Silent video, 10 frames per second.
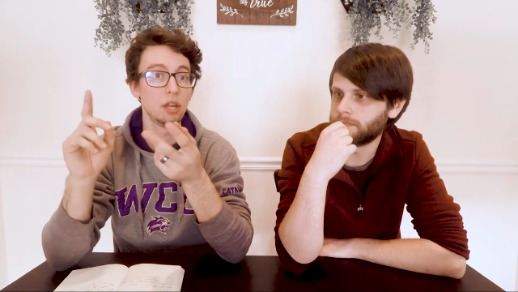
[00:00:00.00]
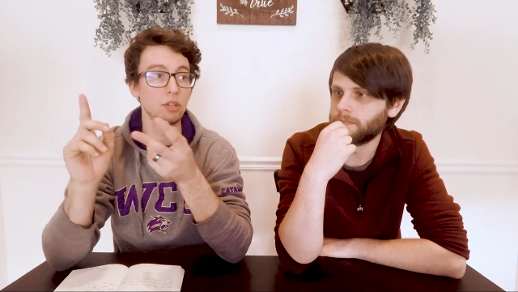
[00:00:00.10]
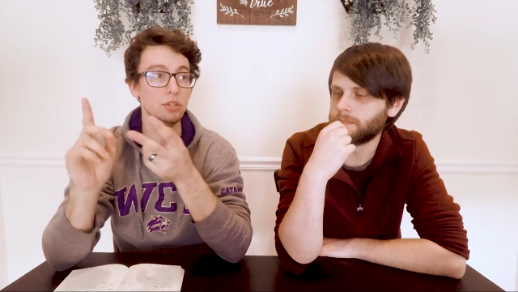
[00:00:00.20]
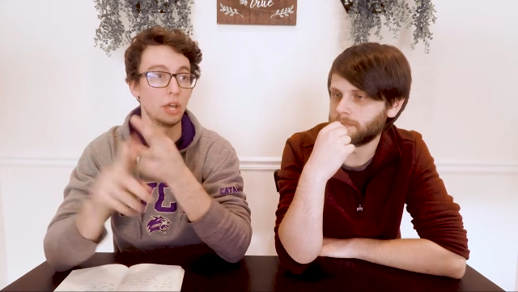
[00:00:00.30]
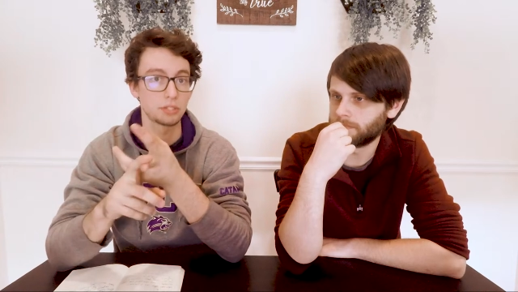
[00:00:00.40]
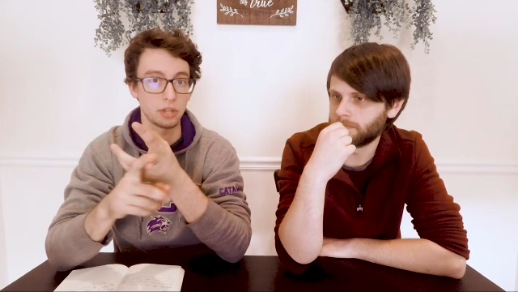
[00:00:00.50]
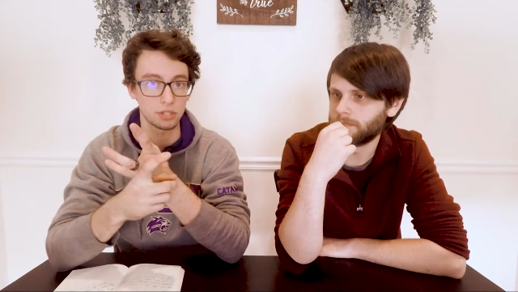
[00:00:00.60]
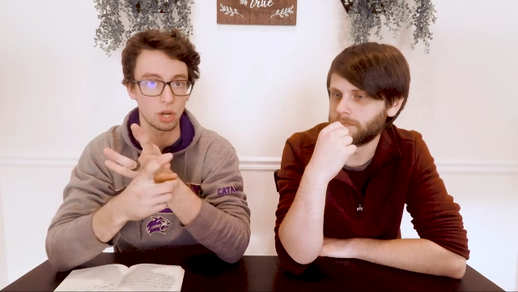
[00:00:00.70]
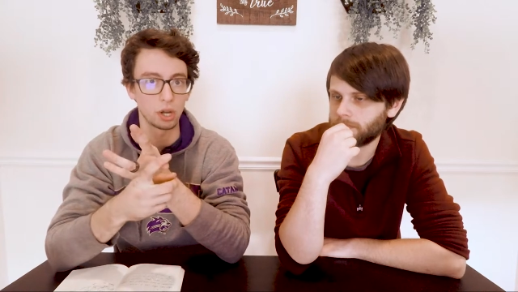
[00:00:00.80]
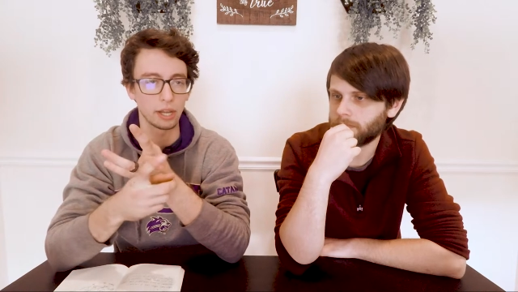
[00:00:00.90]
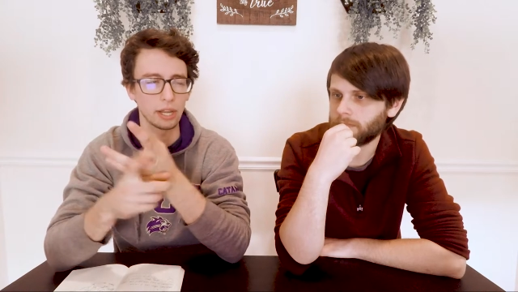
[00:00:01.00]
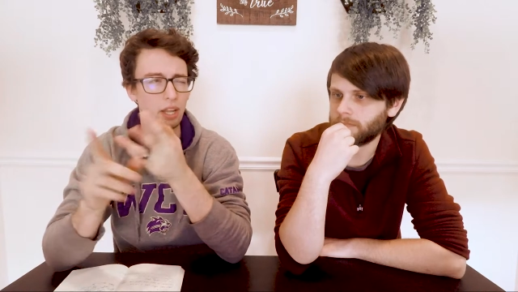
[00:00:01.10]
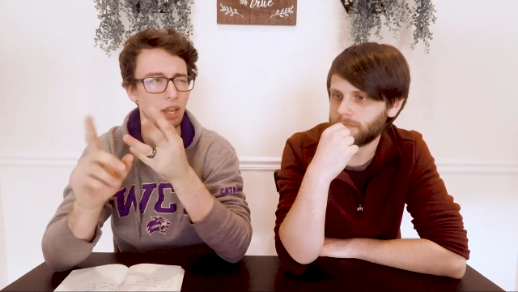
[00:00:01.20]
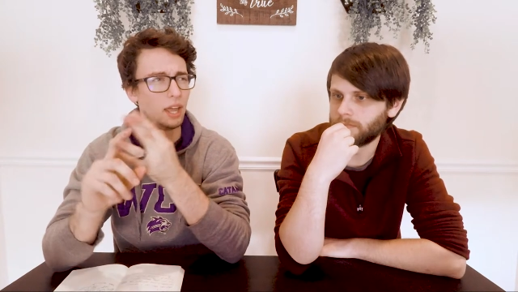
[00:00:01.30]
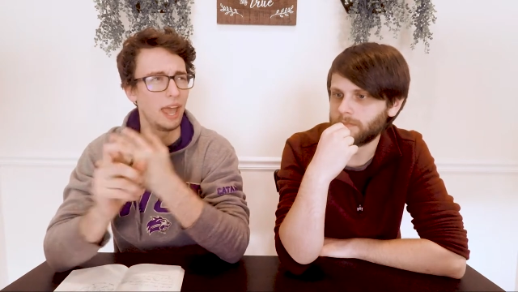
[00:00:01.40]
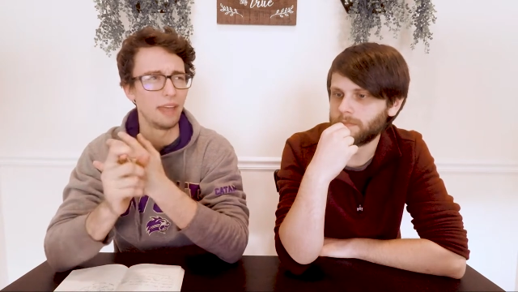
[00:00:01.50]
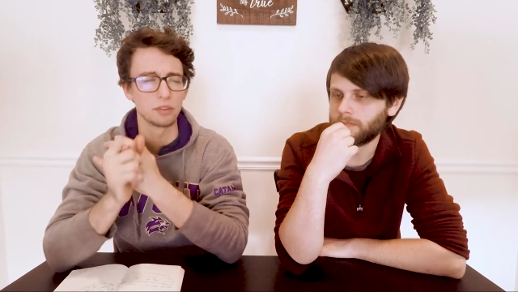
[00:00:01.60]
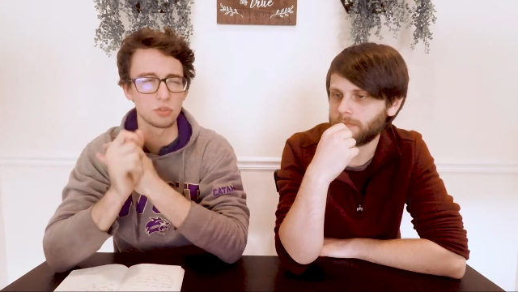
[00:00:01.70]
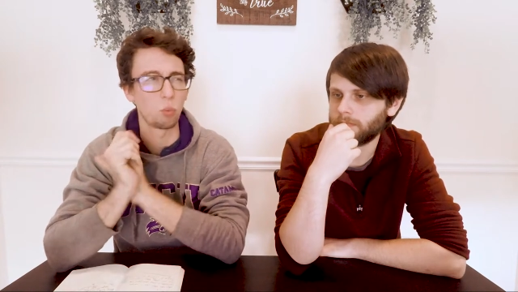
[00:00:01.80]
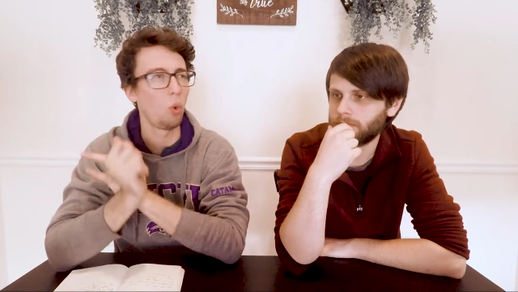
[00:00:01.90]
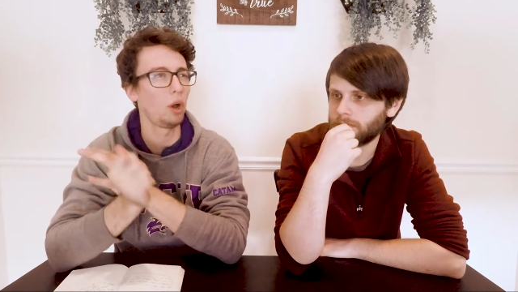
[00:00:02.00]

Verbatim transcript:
Speaker 1: does not target, and there's one